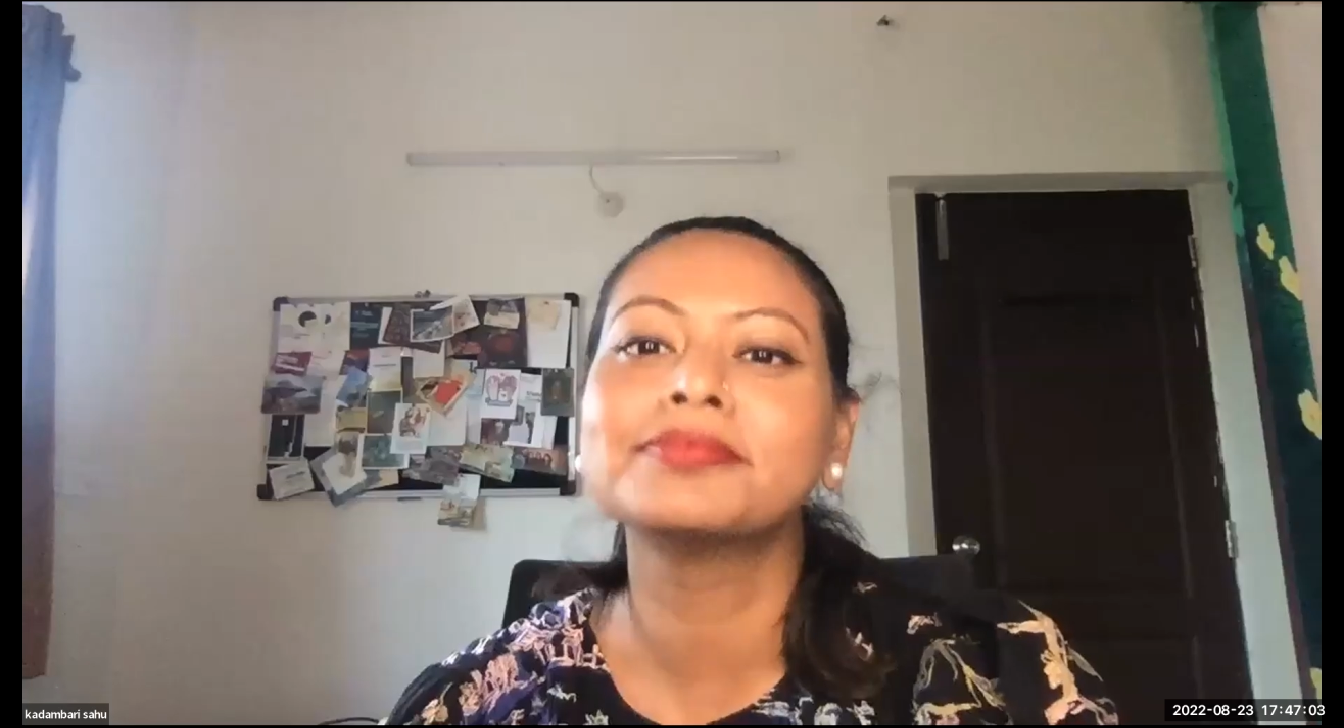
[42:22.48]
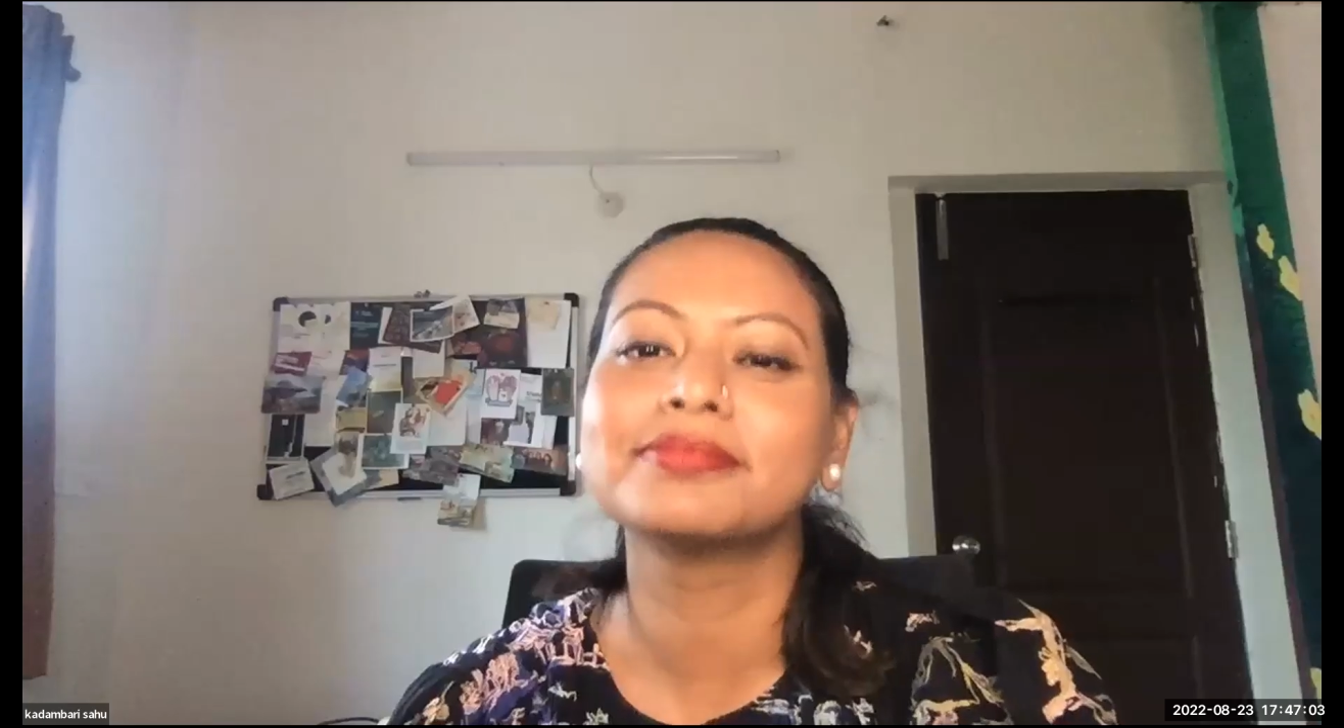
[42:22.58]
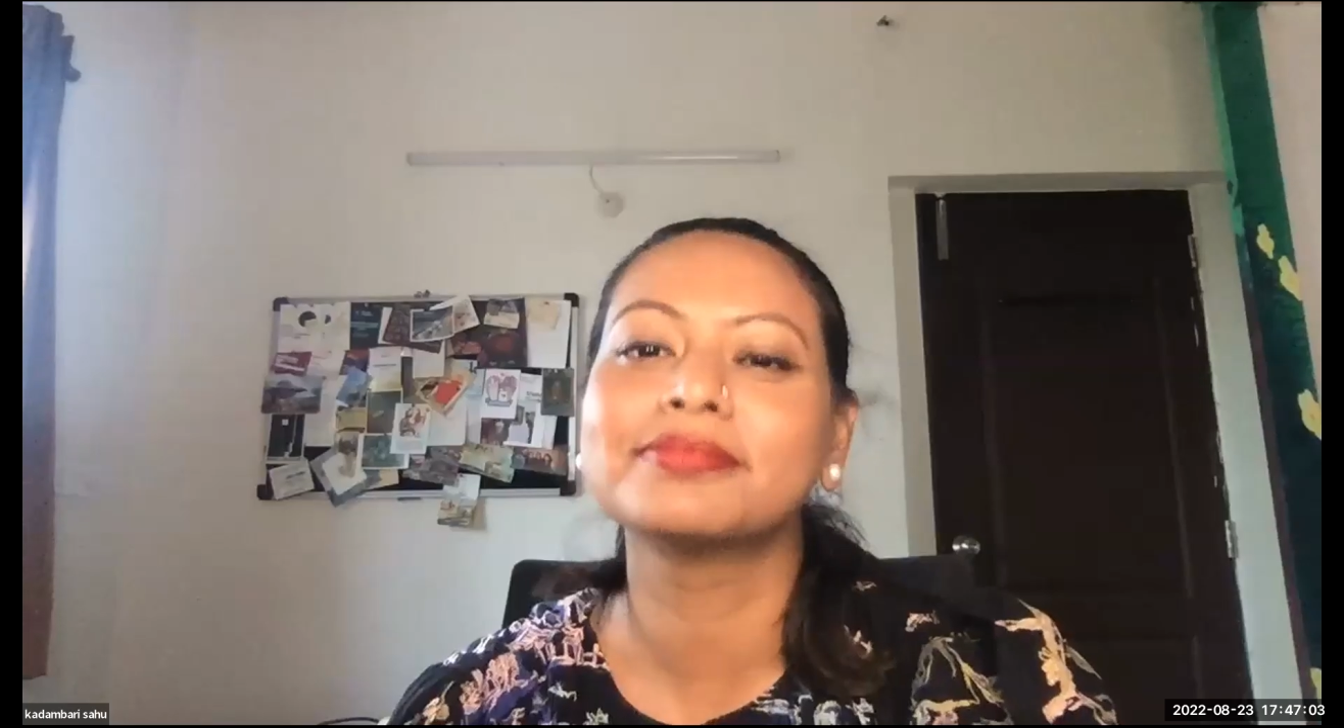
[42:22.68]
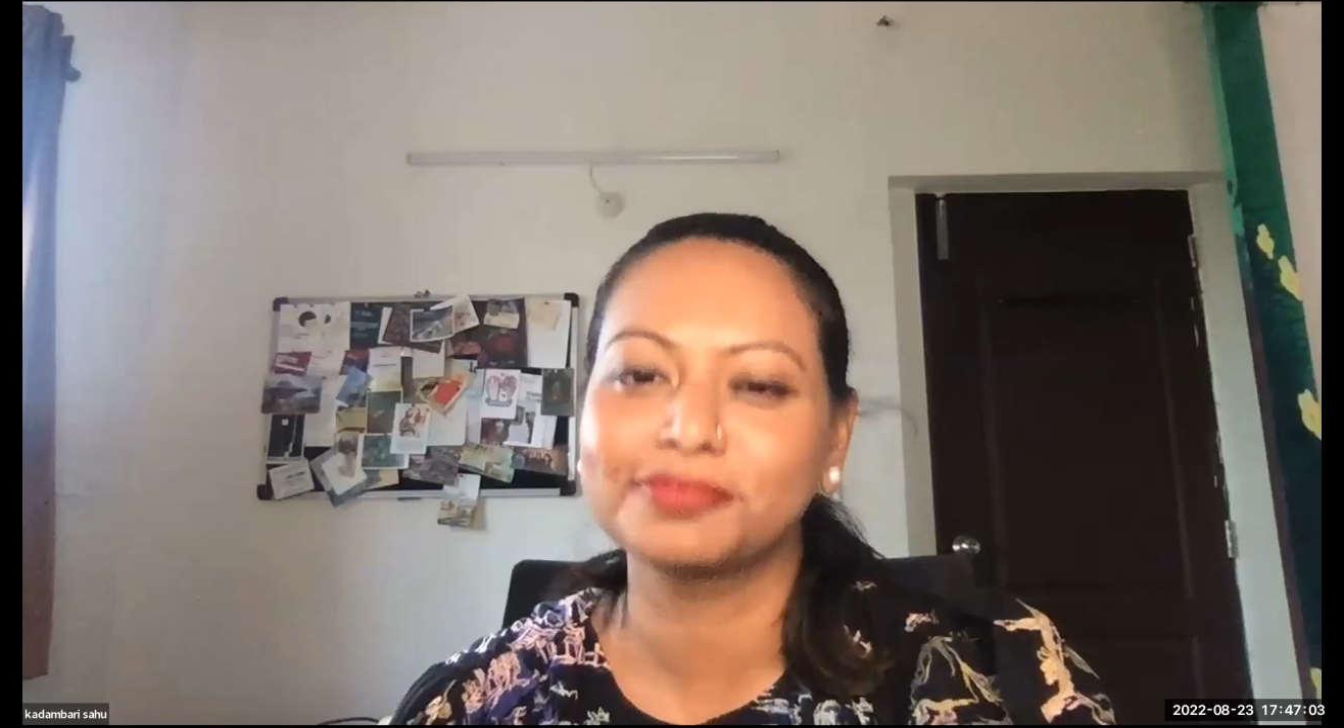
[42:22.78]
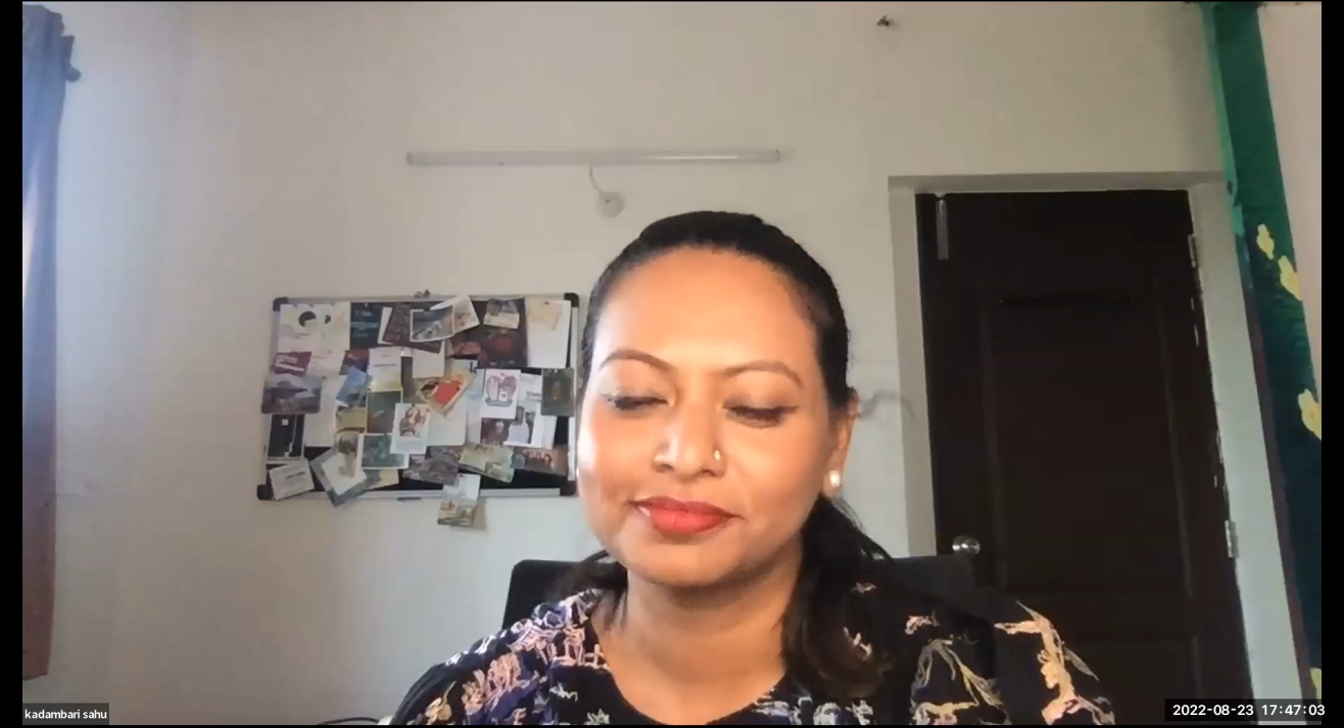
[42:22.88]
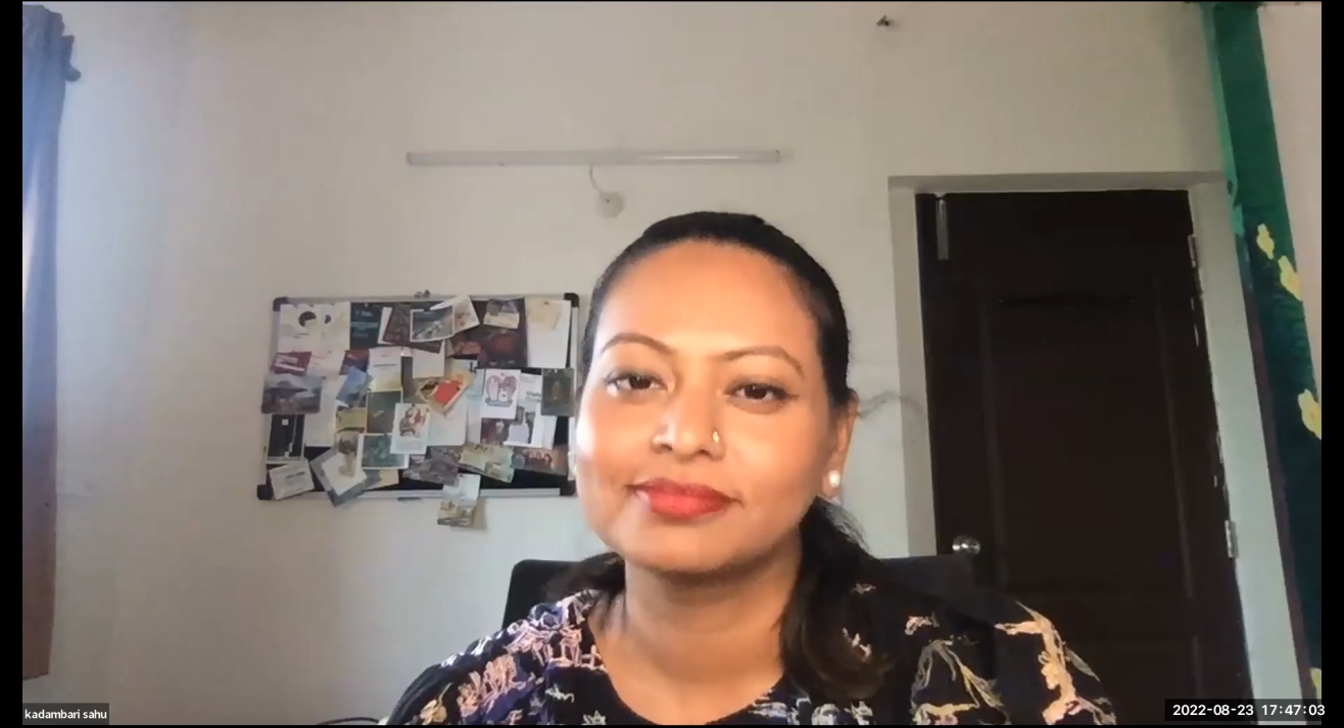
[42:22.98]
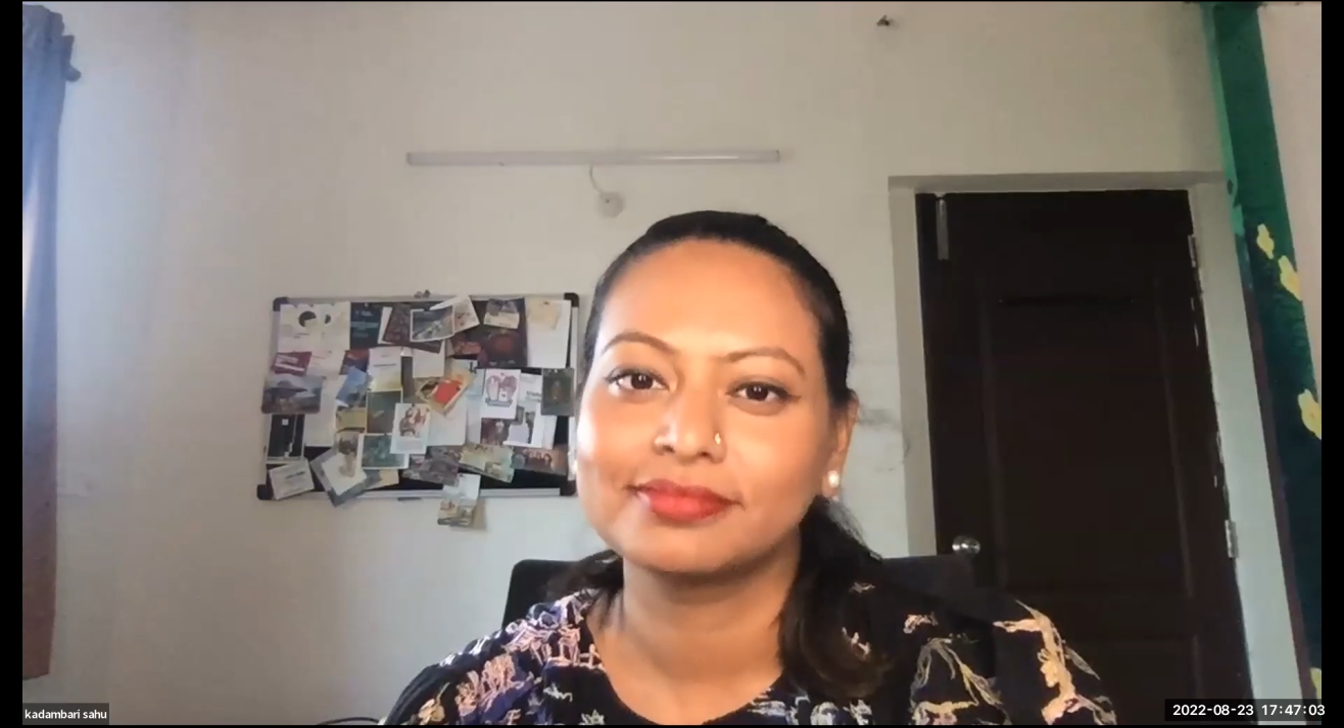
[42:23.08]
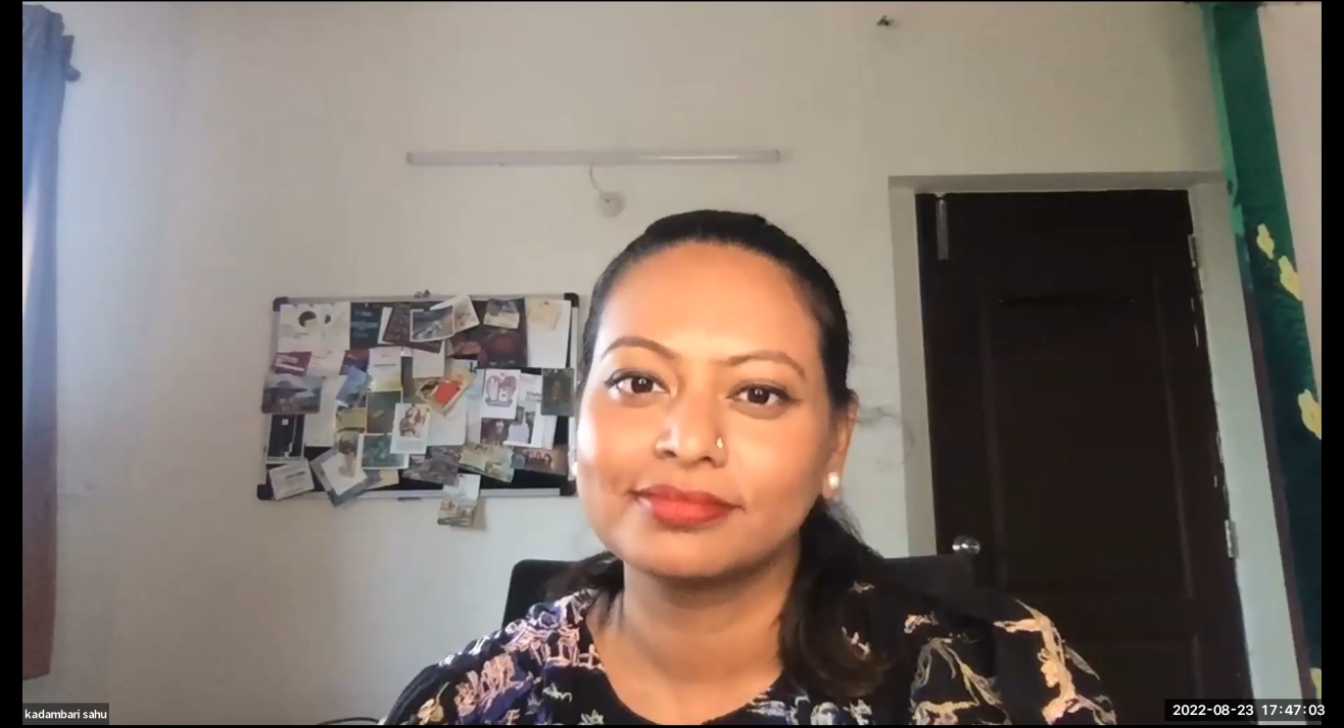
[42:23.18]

So I think there's a